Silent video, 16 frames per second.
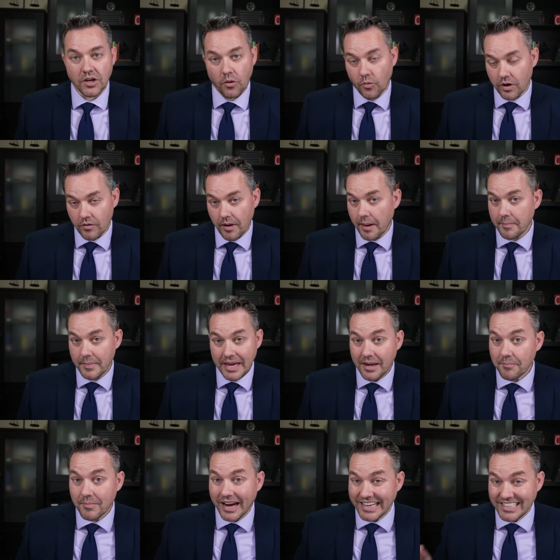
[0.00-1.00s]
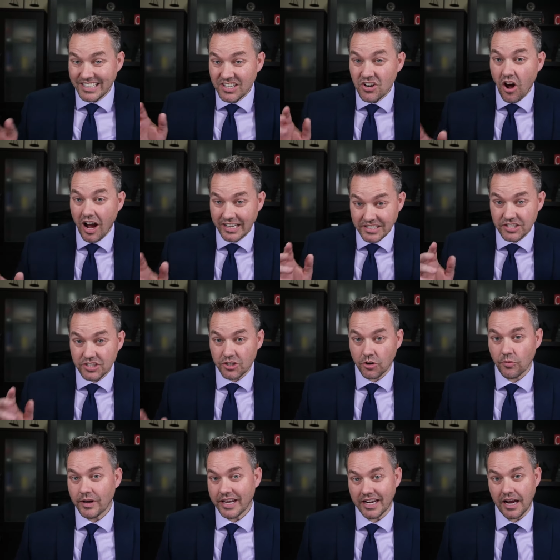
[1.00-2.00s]
So, what do I mean by
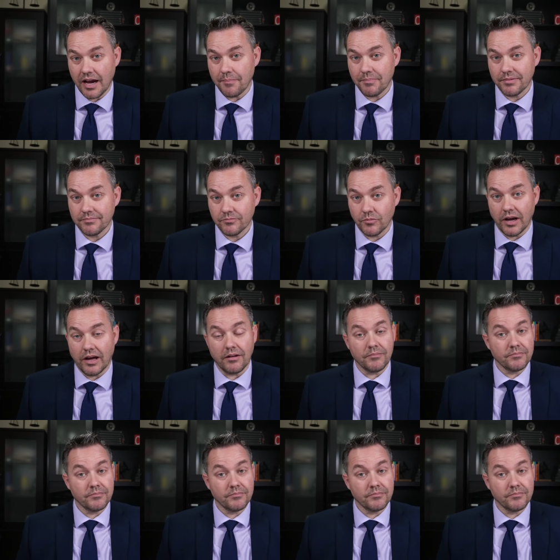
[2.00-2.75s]
not screwing it up?